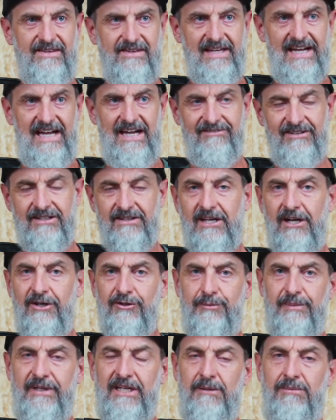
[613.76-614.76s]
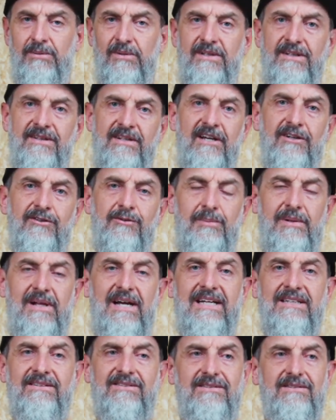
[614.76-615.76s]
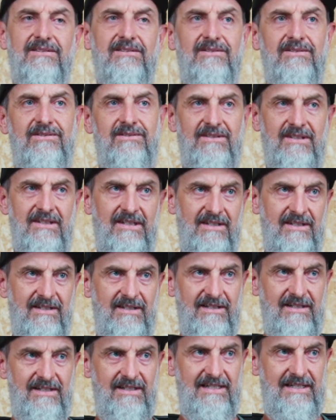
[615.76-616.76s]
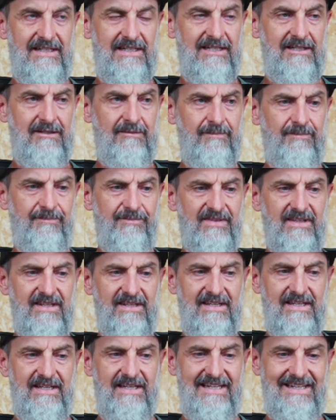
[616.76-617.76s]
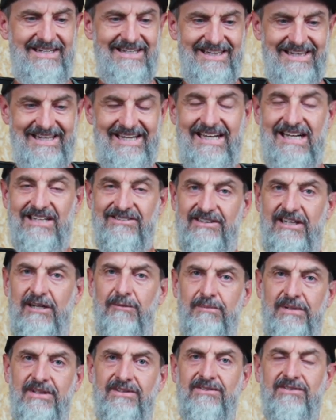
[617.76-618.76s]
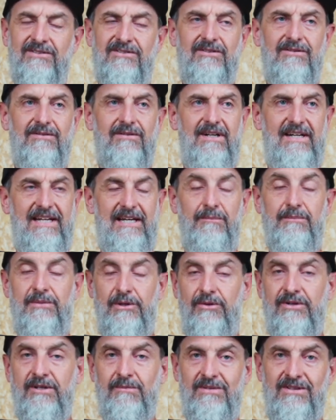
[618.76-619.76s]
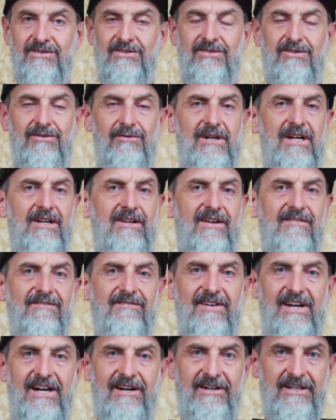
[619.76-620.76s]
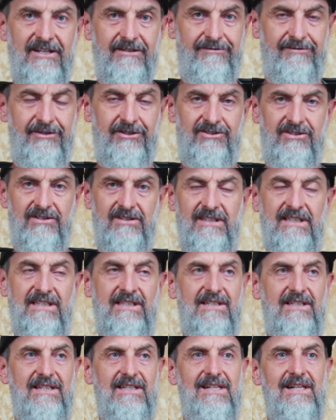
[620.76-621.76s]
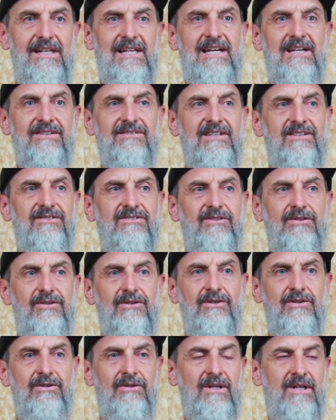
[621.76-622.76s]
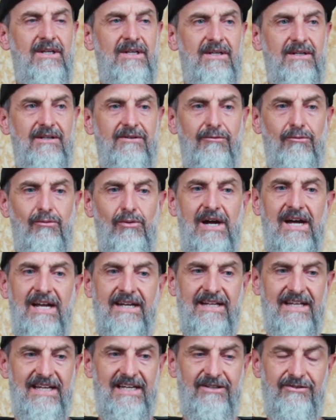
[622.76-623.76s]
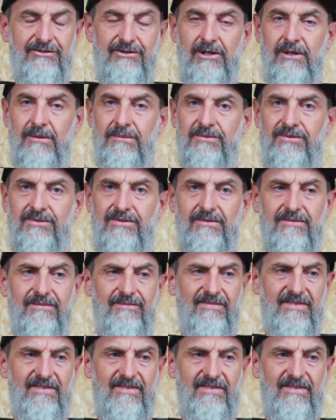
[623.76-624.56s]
having those people in those places, it allows our our building business to run very efficiently. It allows us to run our jobs